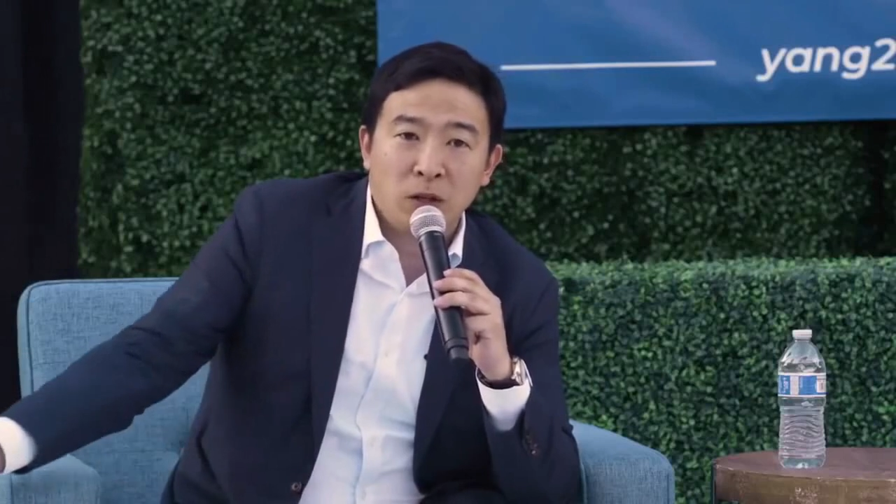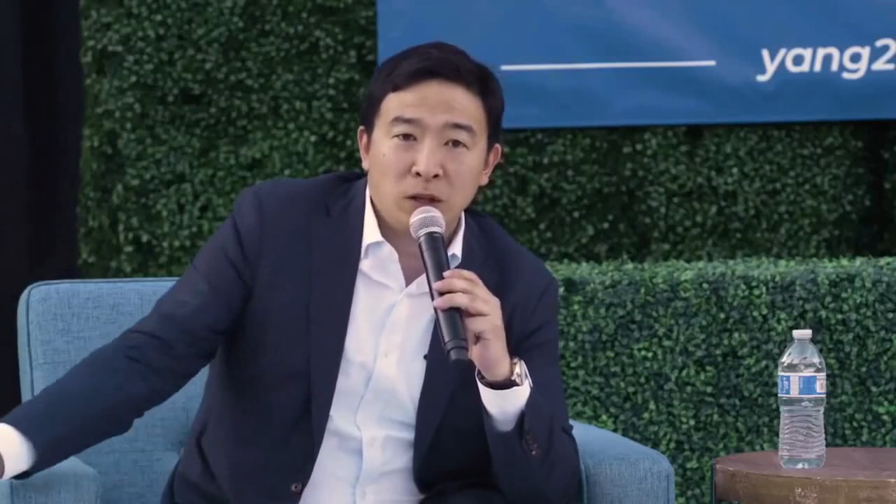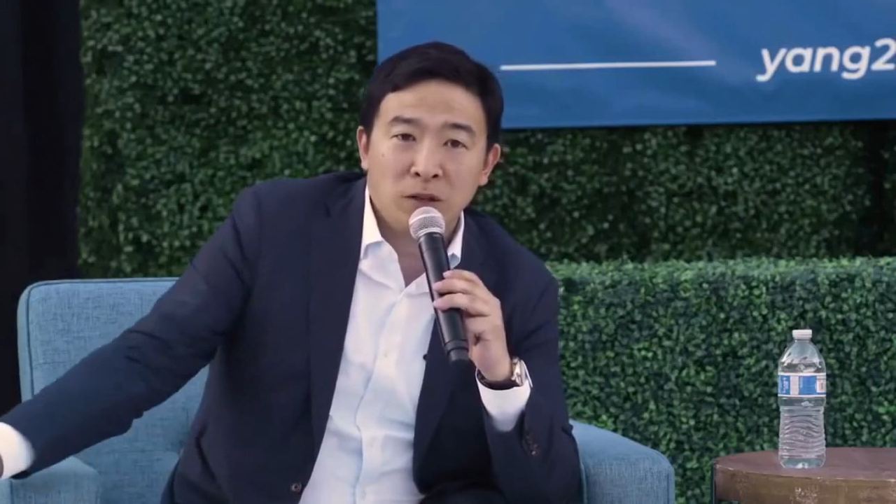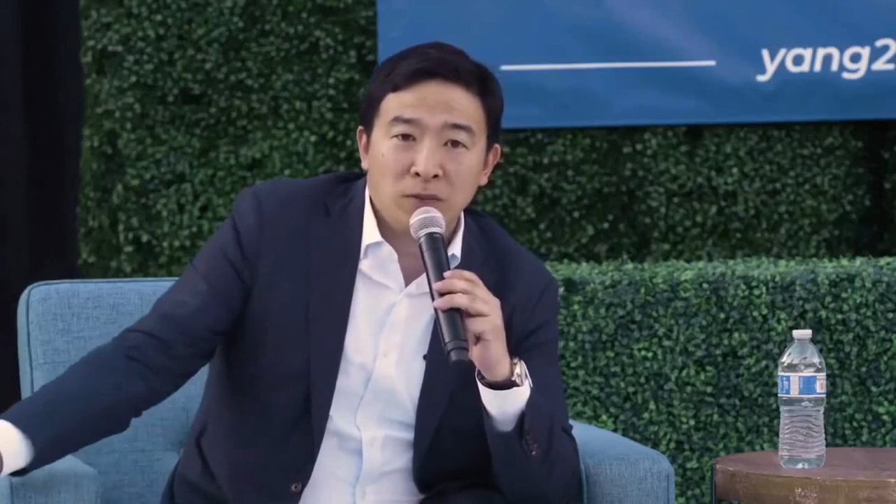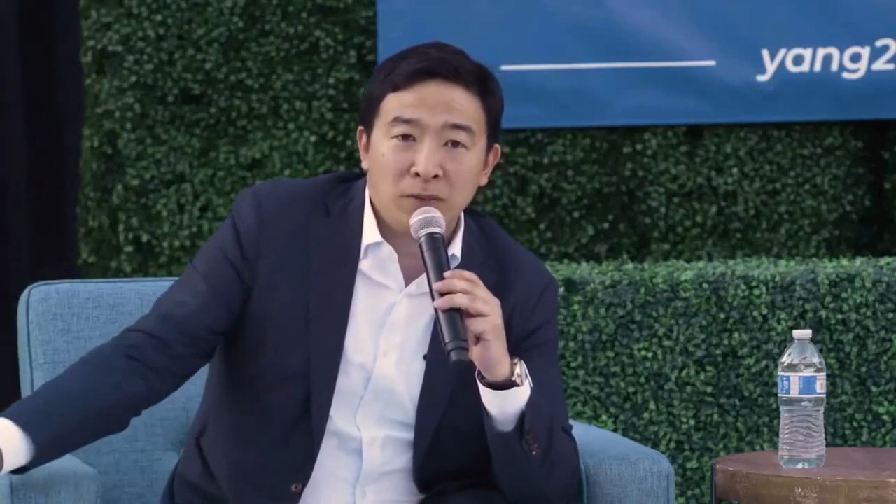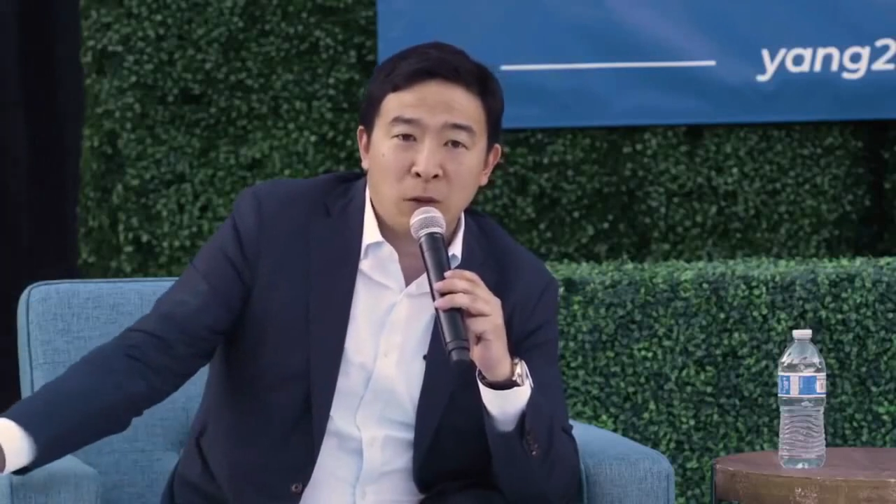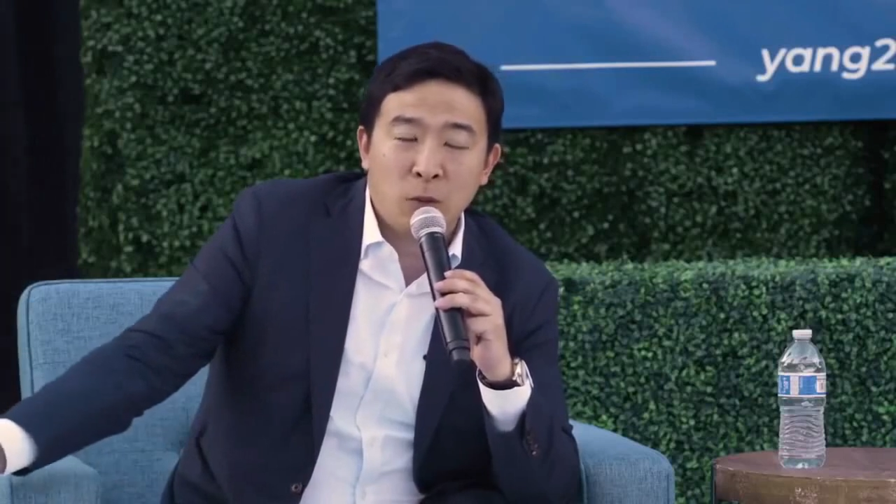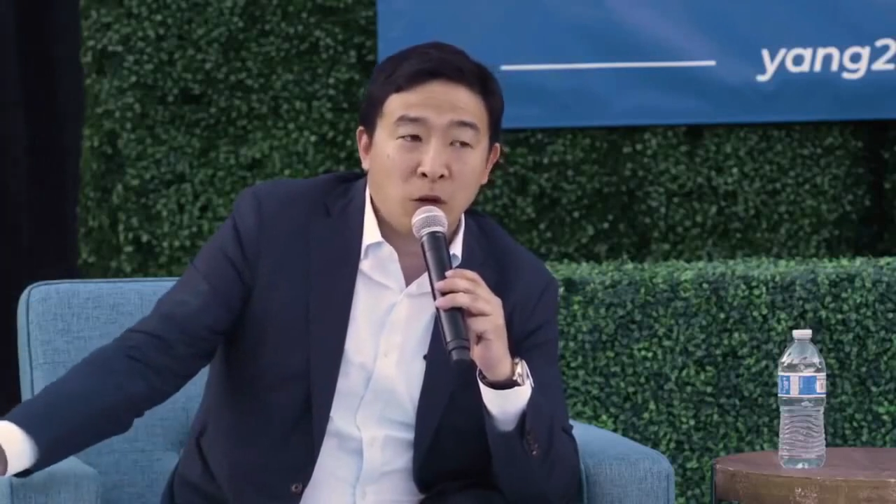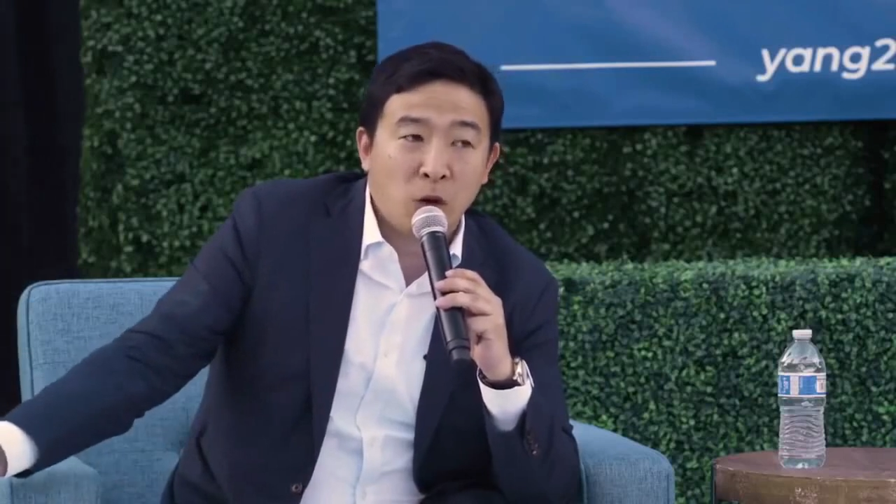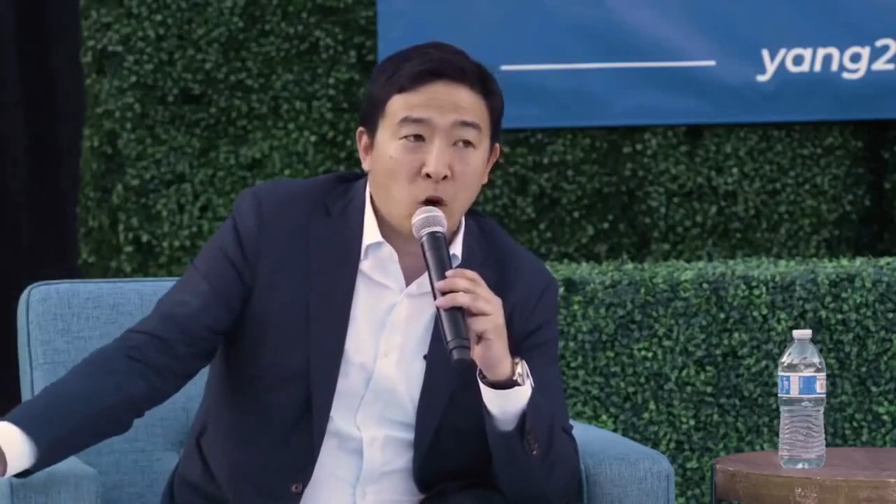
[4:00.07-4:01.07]
work
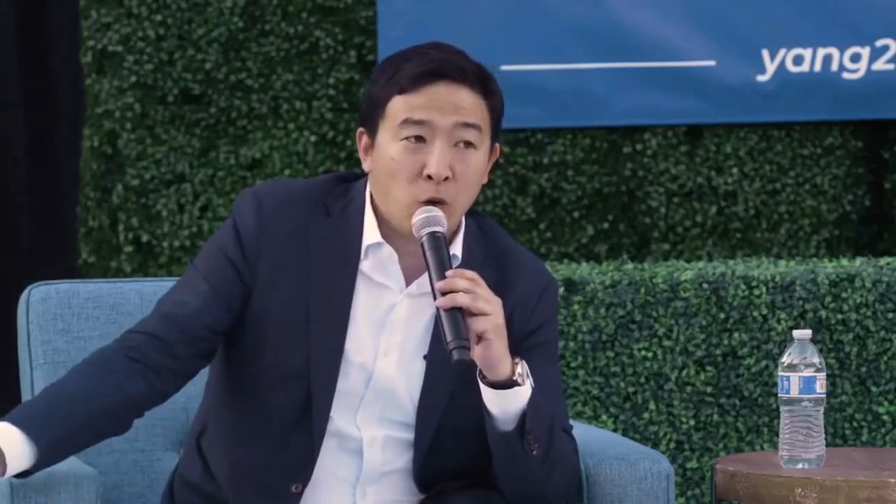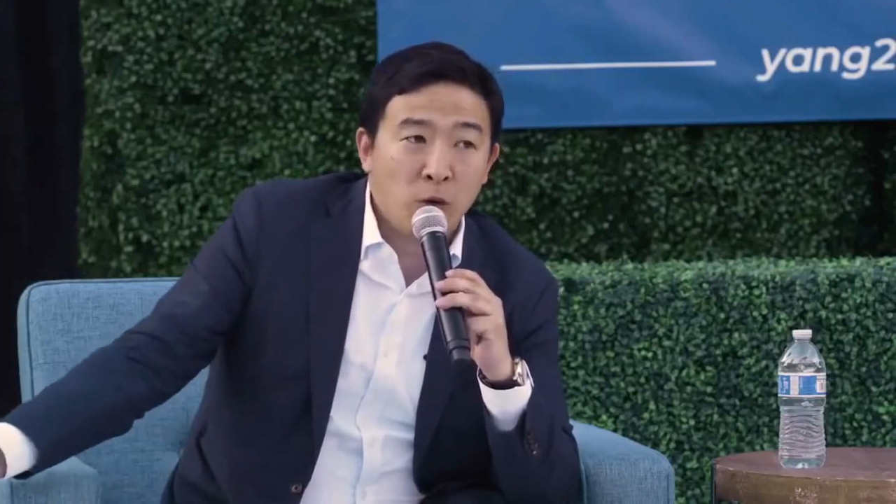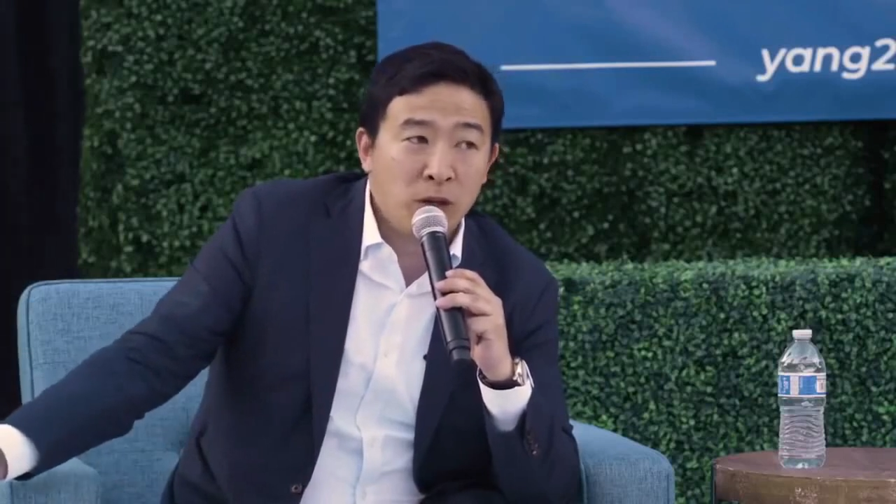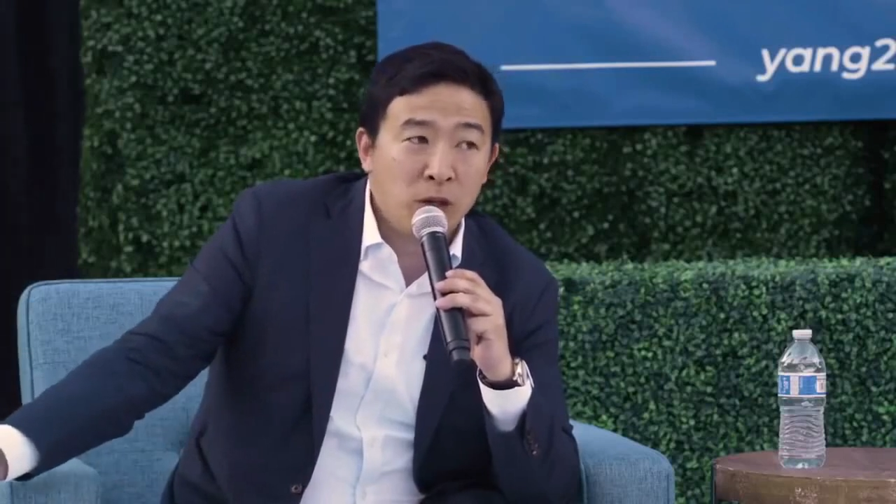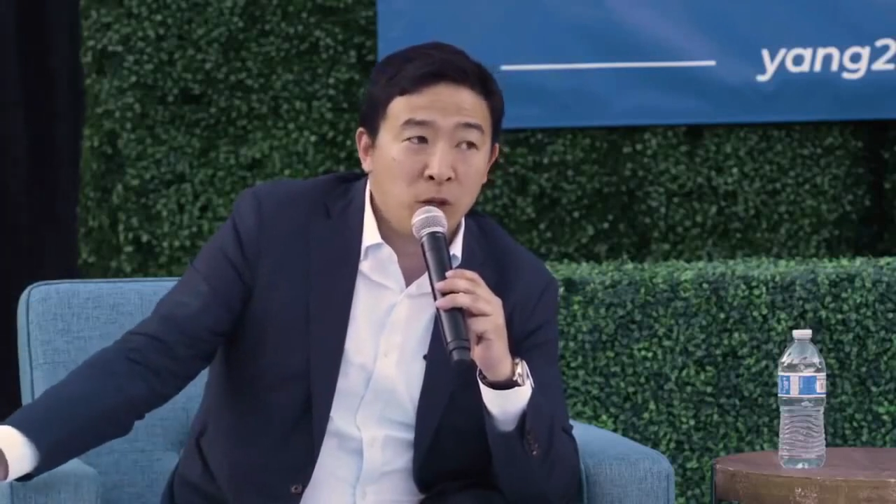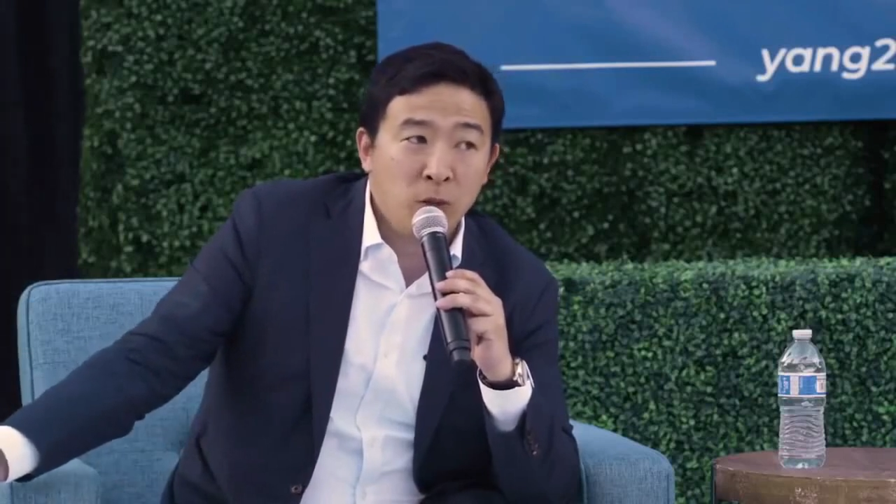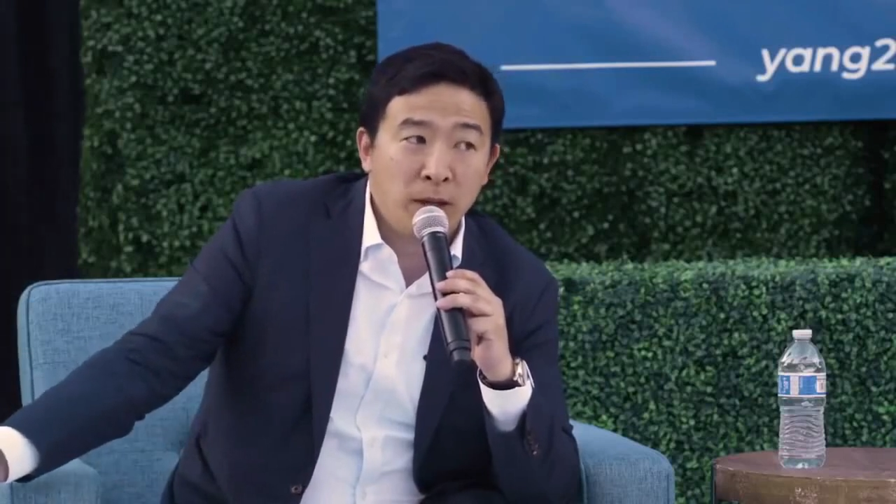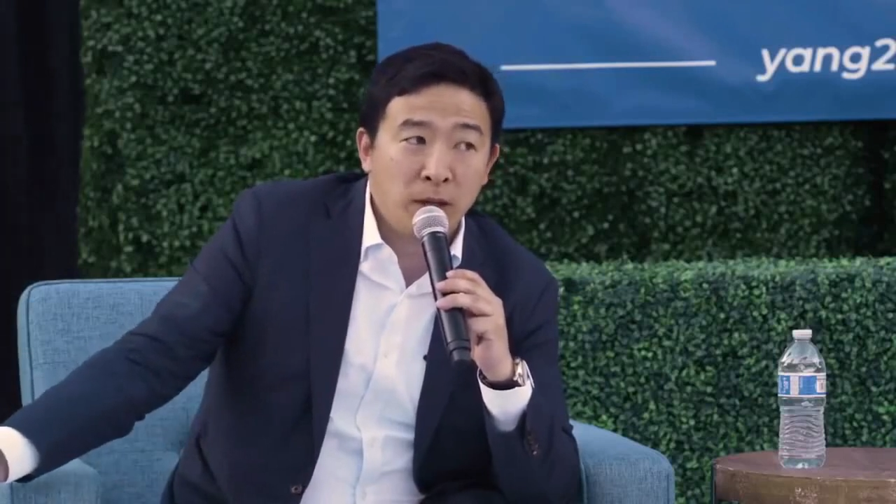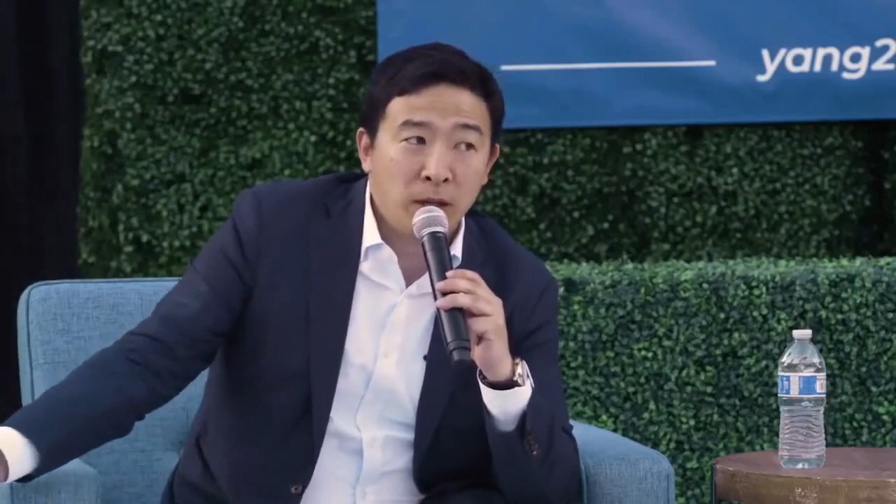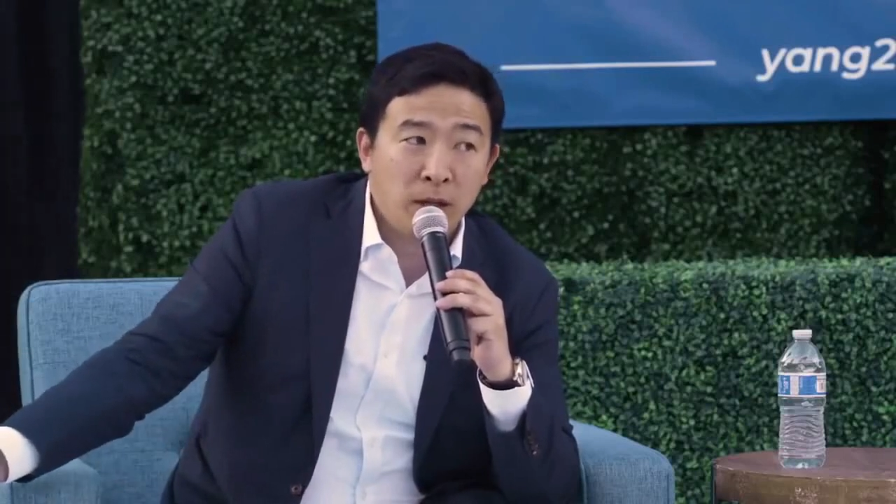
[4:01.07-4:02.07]
that we are already
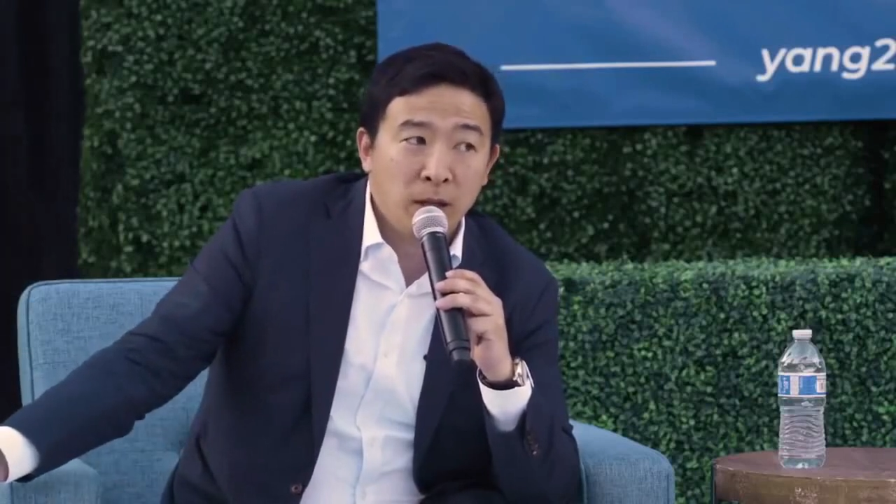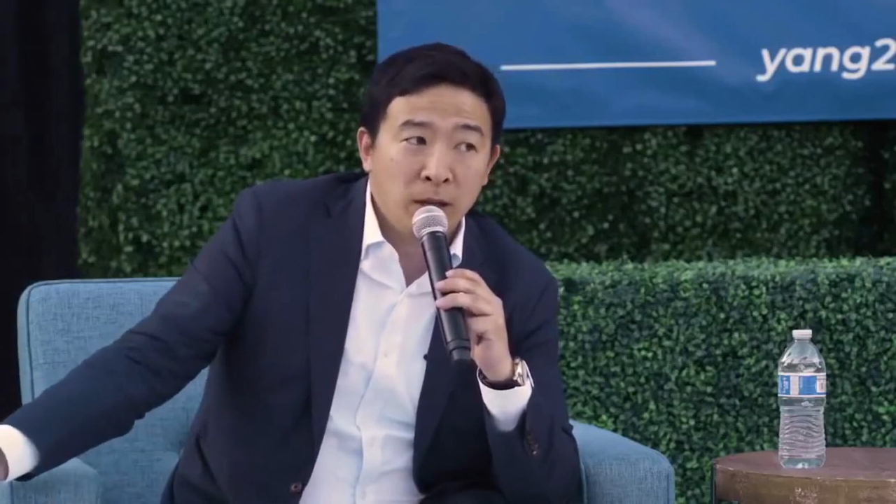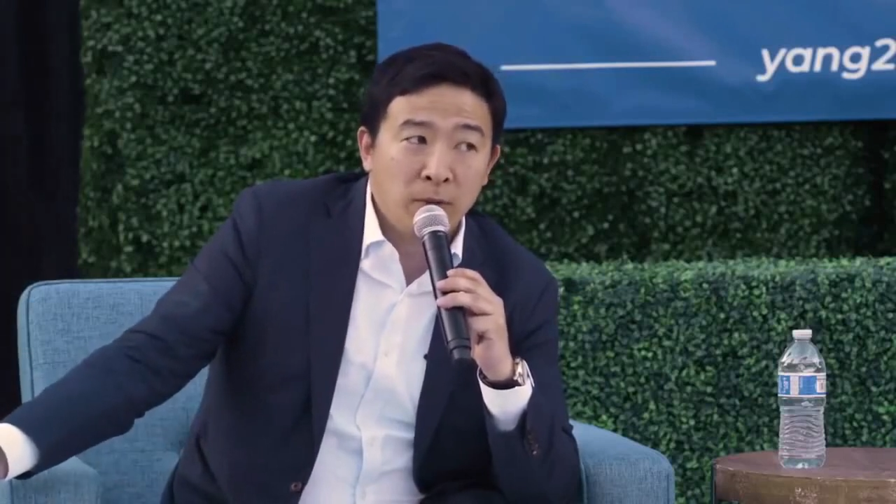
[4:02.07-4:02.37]
doing